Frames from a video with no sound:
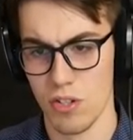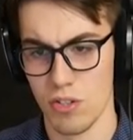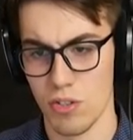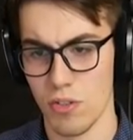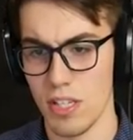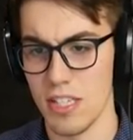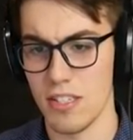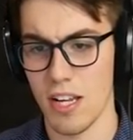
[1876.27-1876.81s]

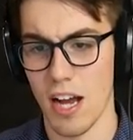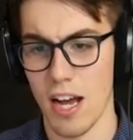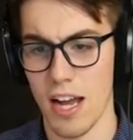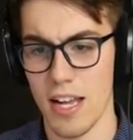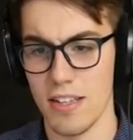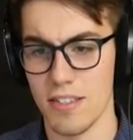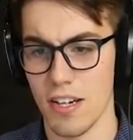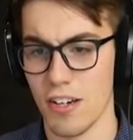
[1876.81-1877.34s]
So these
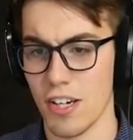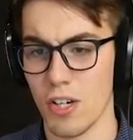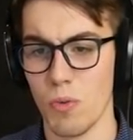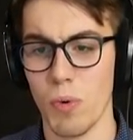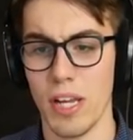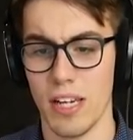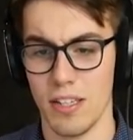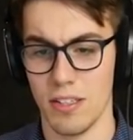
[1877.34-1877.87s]
guys are going to
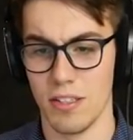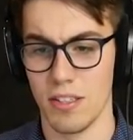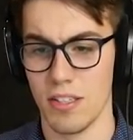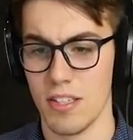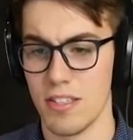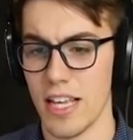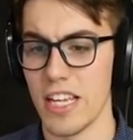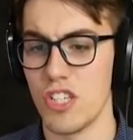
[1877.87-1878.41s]
win
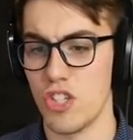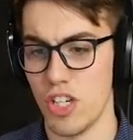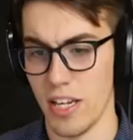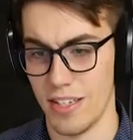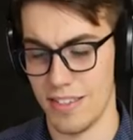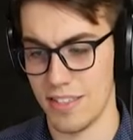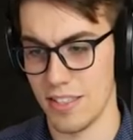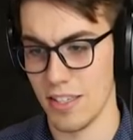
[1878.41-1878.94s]
because they
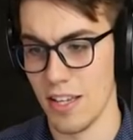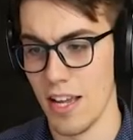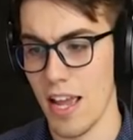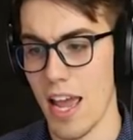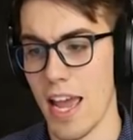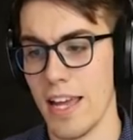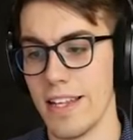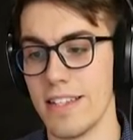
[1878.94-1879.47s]
cheat.
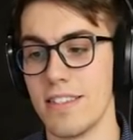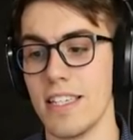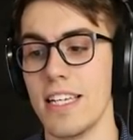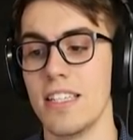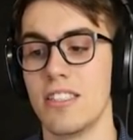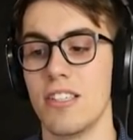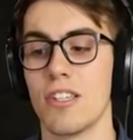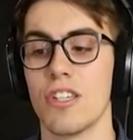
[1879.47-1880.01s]
And it's
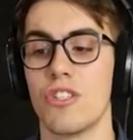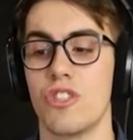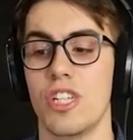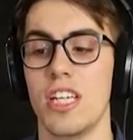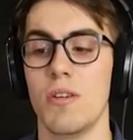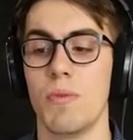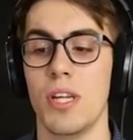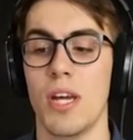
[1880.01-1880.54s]
easier to
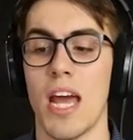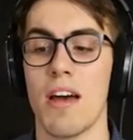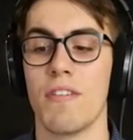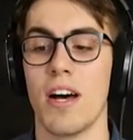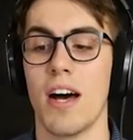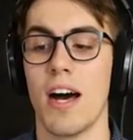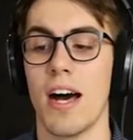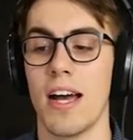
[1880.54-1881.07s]
cheat when you have
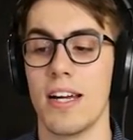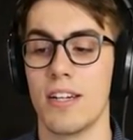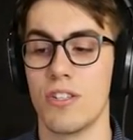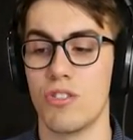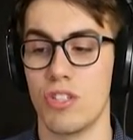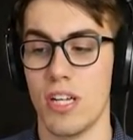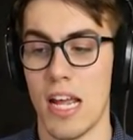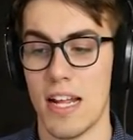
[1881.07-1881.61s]
a higher
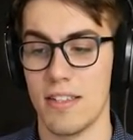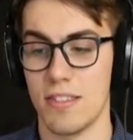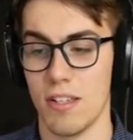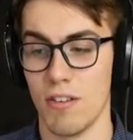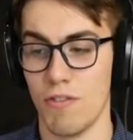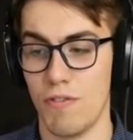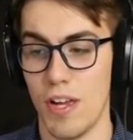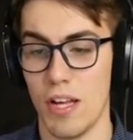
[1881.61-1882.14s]
chance
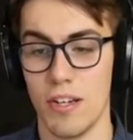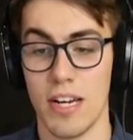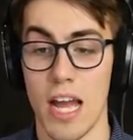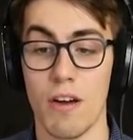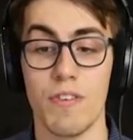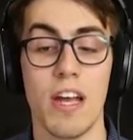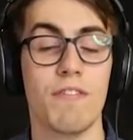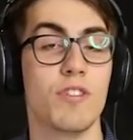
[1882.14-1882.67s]
of failure.
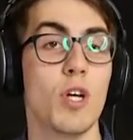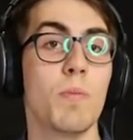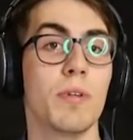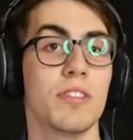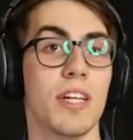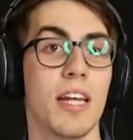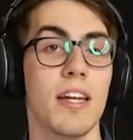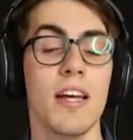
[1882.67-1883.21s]
Now, if you have
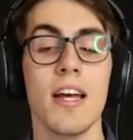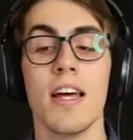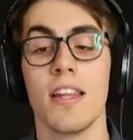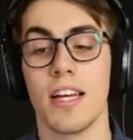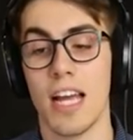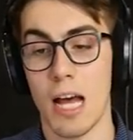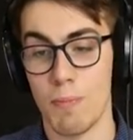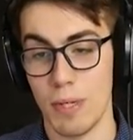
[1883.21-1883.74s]
2%,
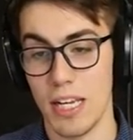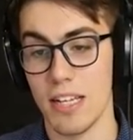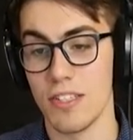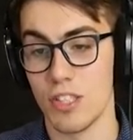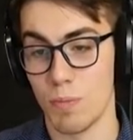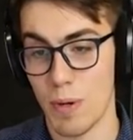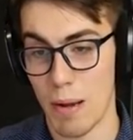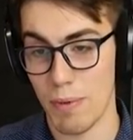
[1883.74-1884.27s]
the copy
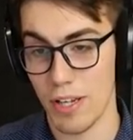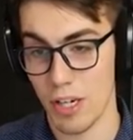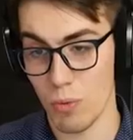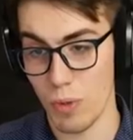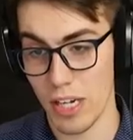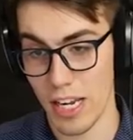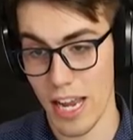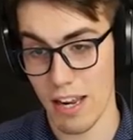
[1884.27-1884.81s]
kittens are probably going to
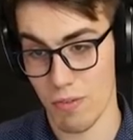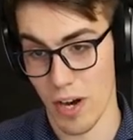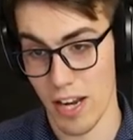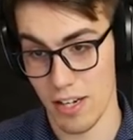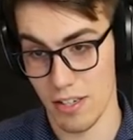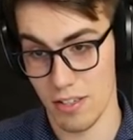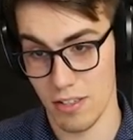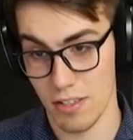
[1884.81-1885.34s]
win again, right?